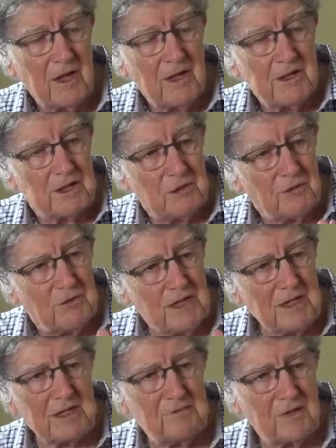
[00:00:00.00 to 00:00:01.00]
So
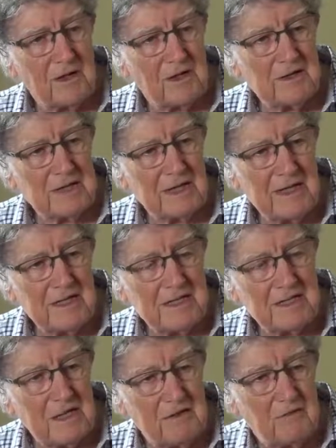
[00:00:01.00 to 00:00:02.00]
these fellows,
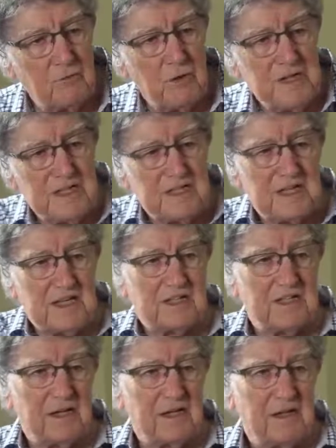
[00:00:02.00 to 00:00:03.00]
instead of
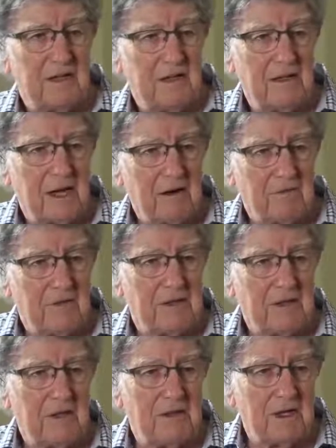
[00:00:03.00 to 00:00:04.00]
resisting
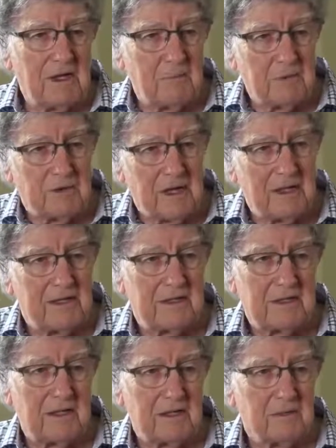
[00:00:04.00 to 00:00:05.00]
everything that I'm trying to
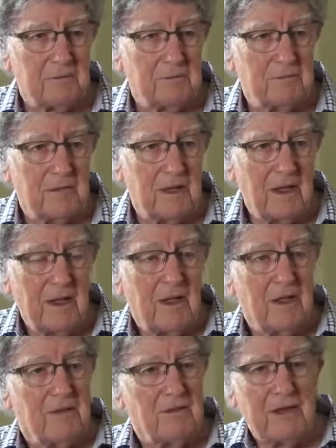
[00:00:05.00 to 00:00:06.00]
tell them,
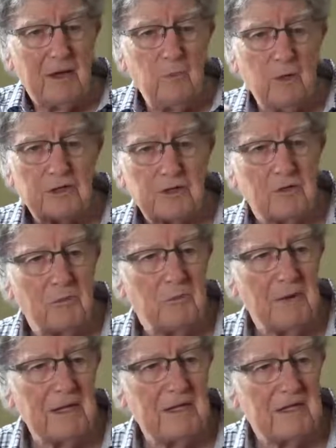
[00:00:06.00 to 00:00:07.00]
they were
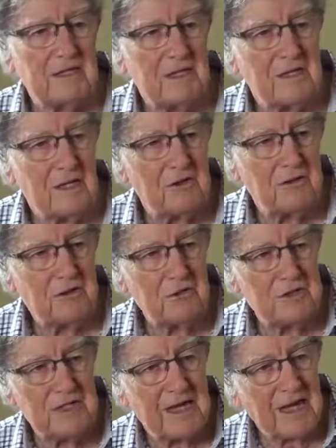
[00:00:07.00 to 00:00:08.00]
tremendously
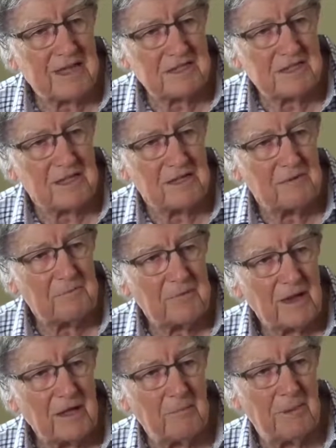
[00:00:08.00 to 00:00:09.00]
enthusiastic
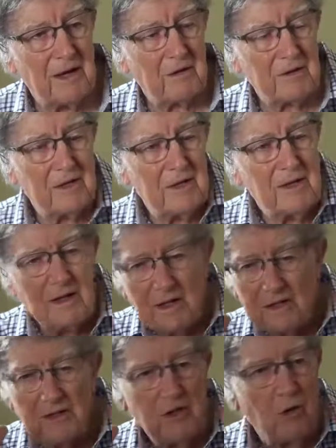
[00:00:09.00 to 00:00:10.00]
about
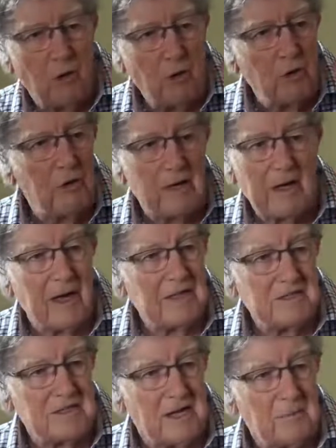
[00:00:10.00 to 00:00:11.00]
the whole
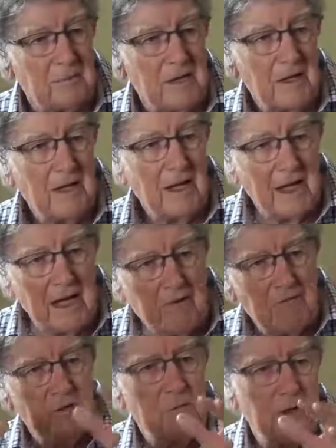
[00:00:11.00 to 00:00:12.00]
concept.
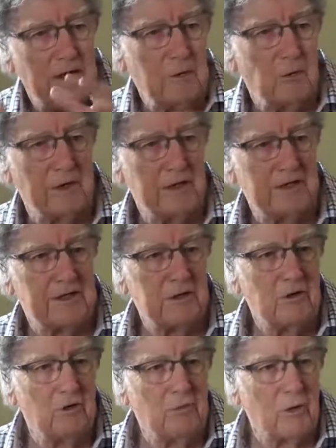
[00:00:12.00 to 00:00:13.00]
Everybody wanted to
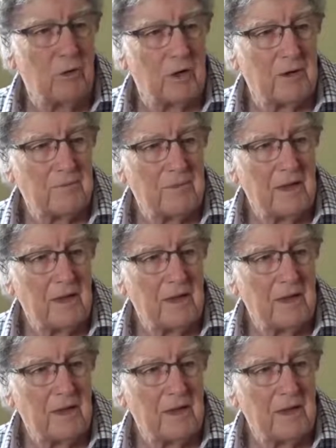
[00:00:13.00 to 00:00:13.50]
know more.